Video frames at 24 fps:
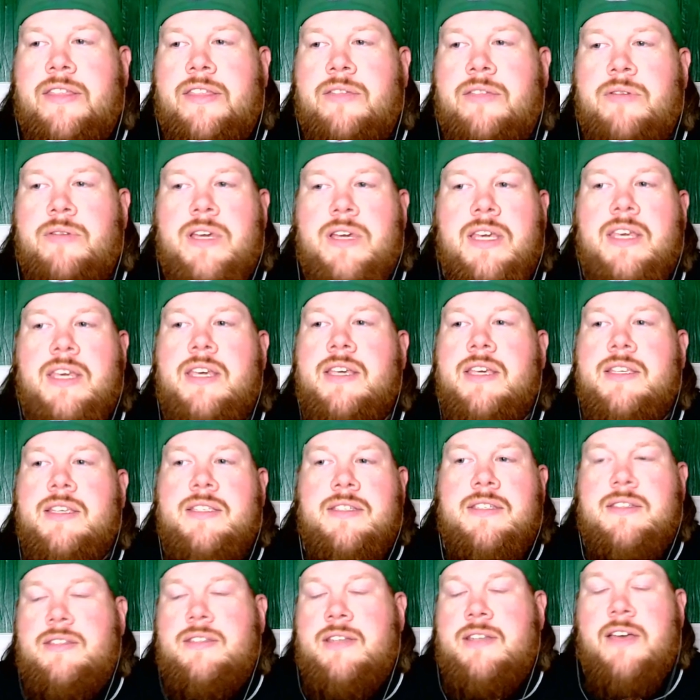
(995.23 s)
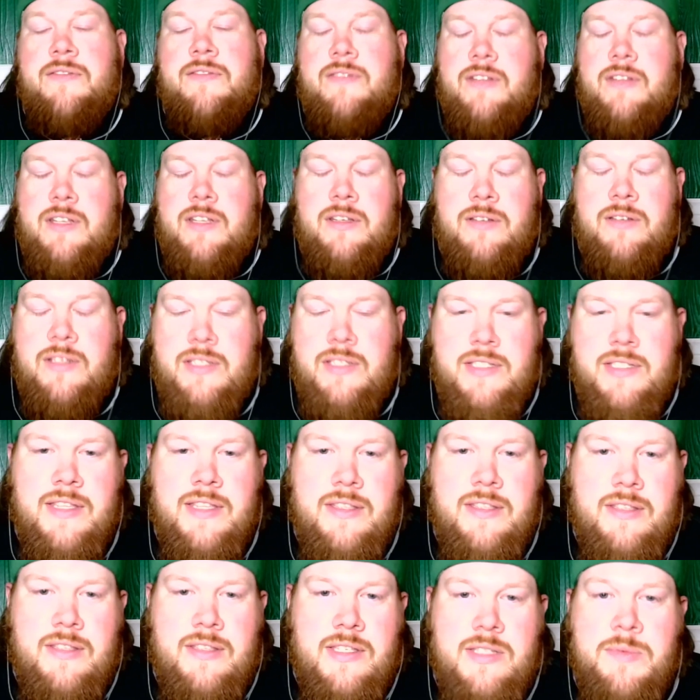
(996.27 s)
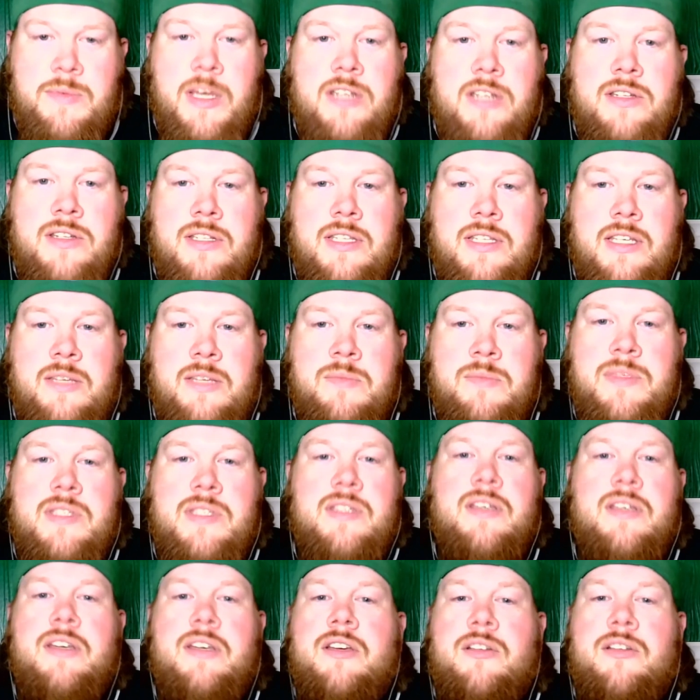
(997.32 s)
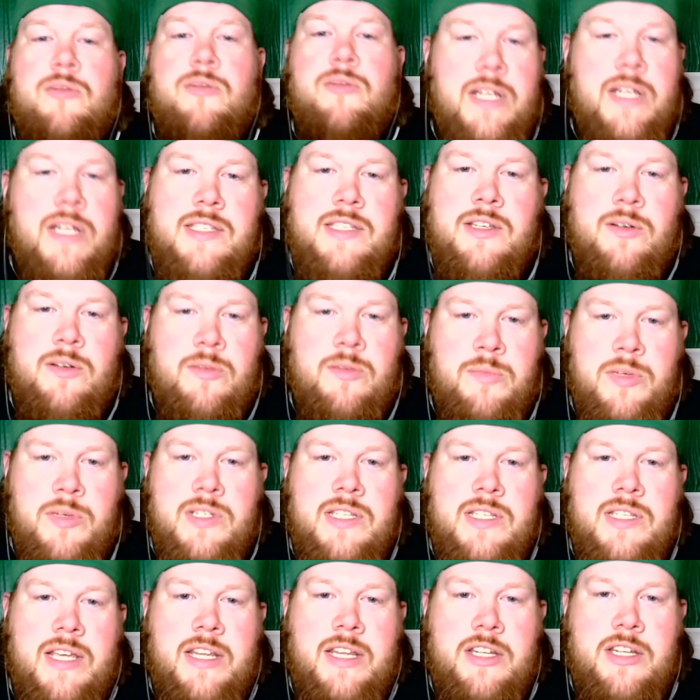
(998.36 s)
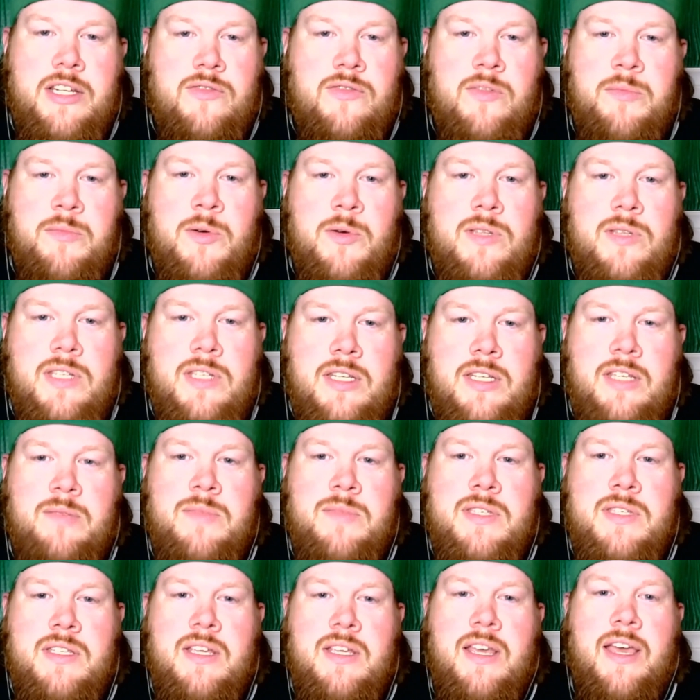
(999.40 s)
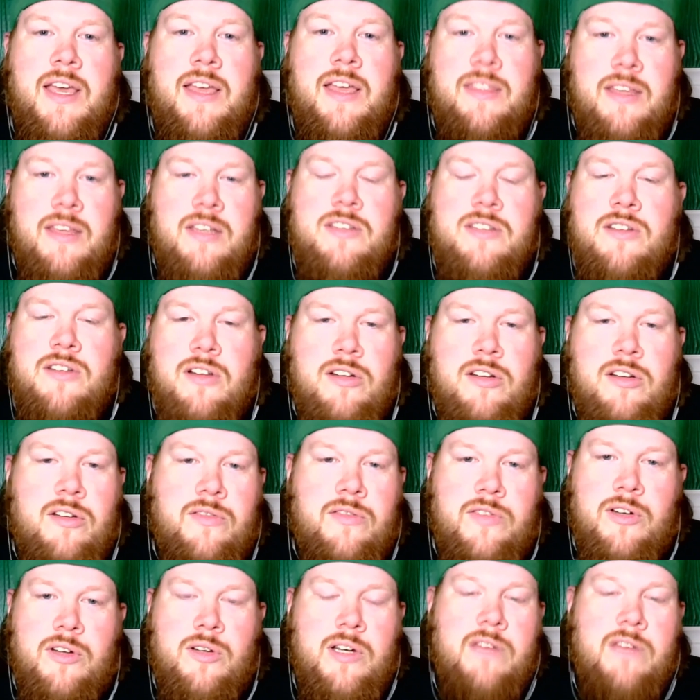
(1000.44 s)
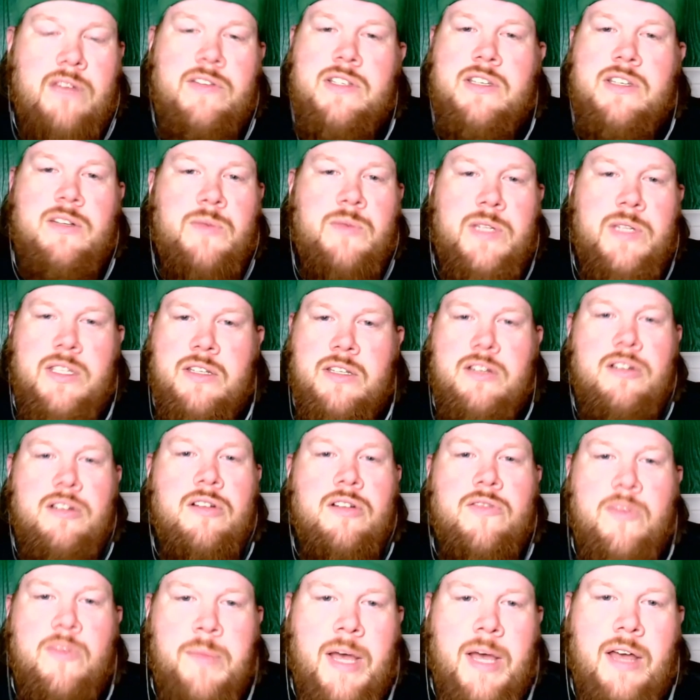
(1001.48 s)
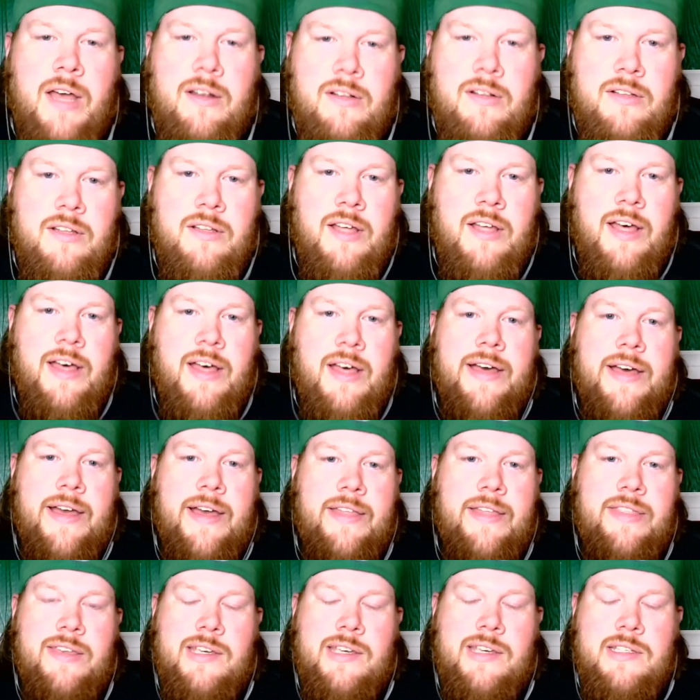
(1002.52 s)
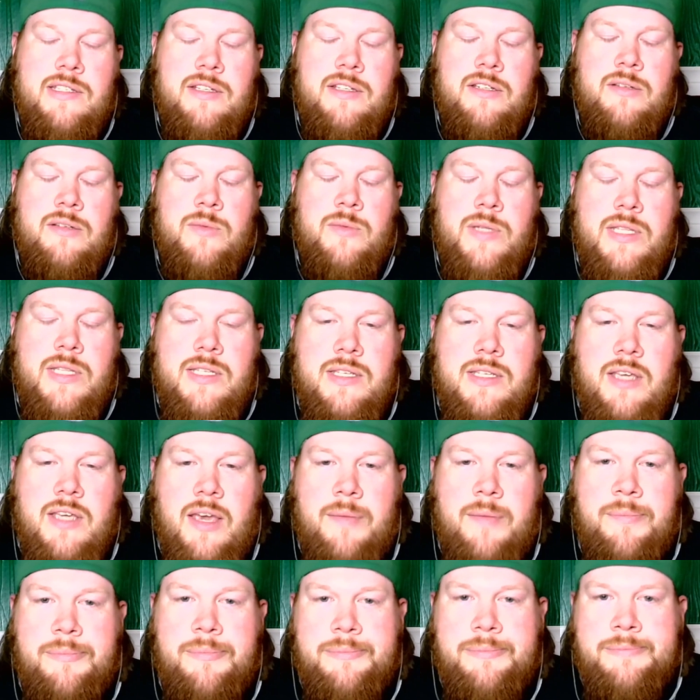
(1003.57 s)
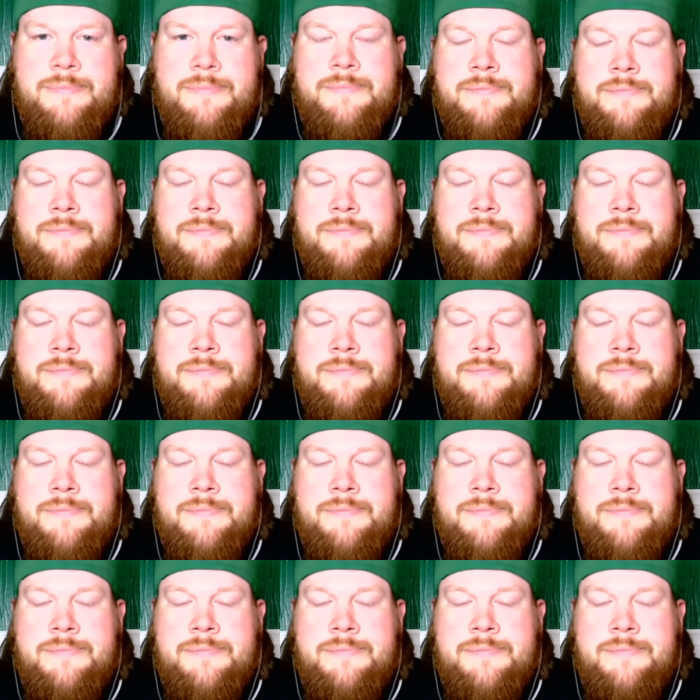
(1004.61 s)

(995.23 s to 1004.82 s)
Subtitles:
Three keys definitely is the special teams, red zone percentage for both teams, and then turnover. Whoever's going to win the turnover battle, I think, is going to win this game.